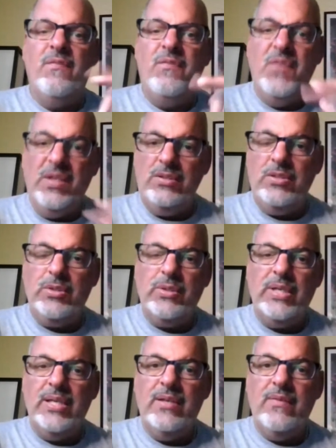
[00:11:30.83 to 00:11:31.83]
filter
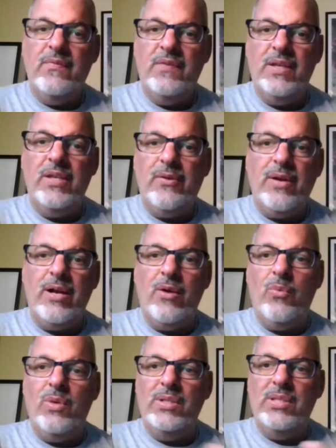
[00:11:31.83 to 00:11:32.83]
it, figure
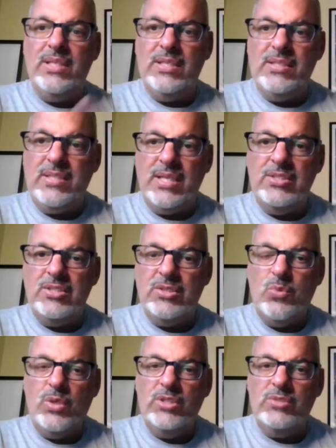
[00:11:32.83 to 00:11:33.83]
out what the
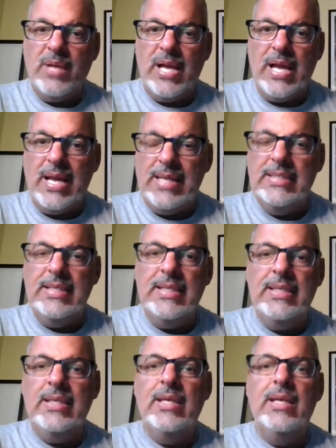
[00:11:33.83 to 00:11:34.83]
intention was behind it,